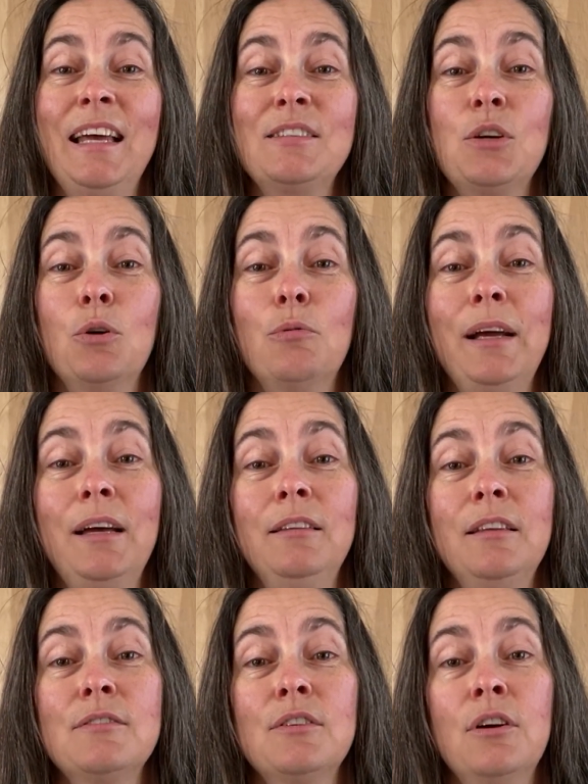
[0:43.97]
It has to go
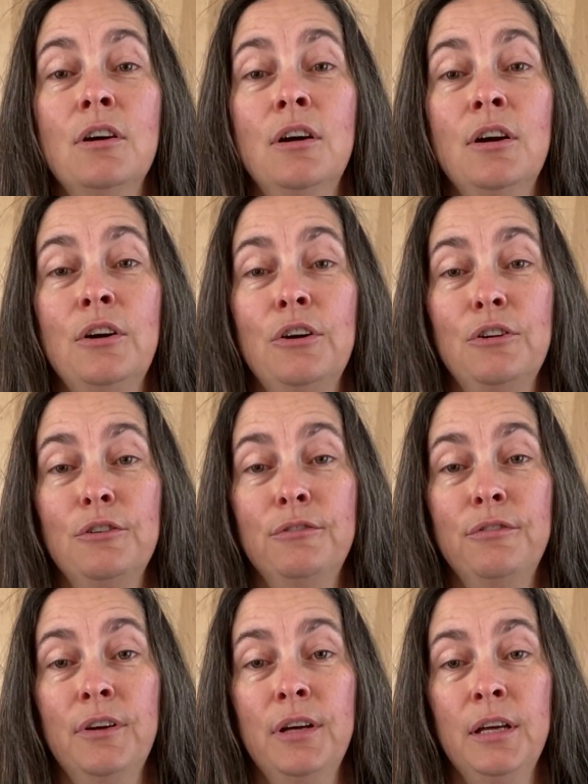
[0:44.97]
around this
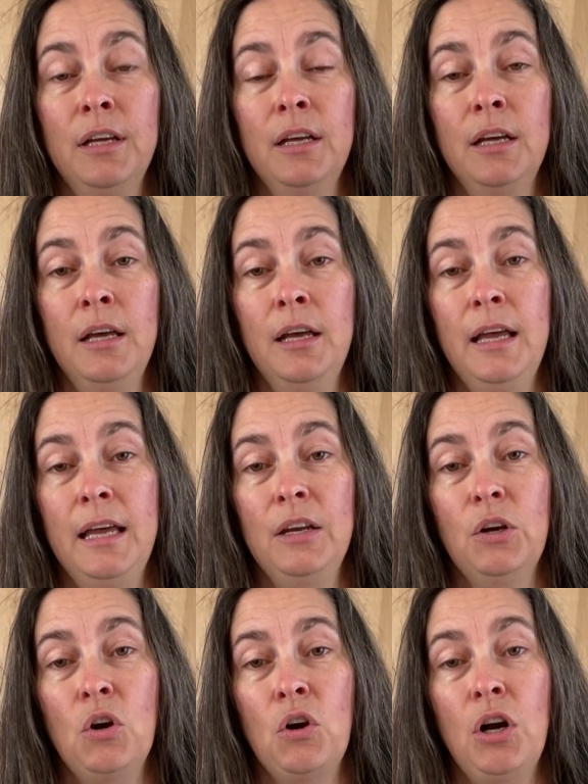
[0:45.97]
curve
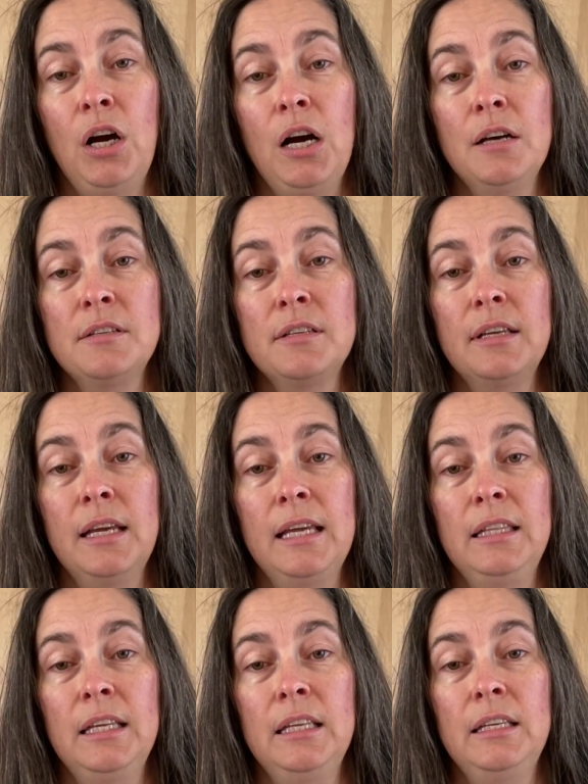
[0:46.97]
and across
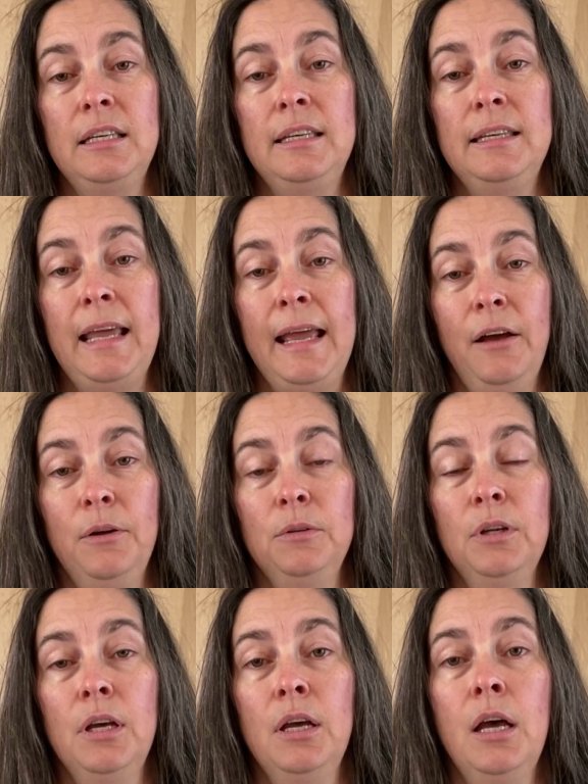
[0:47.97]
and then
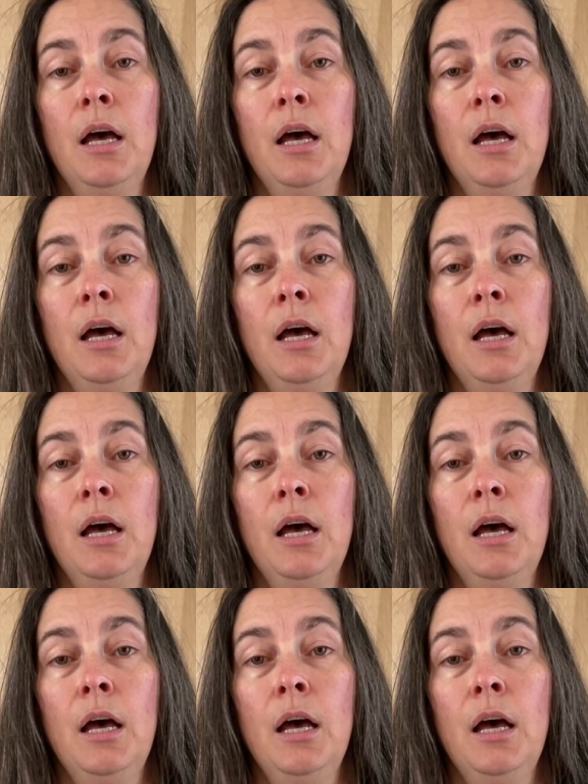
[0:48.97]
down.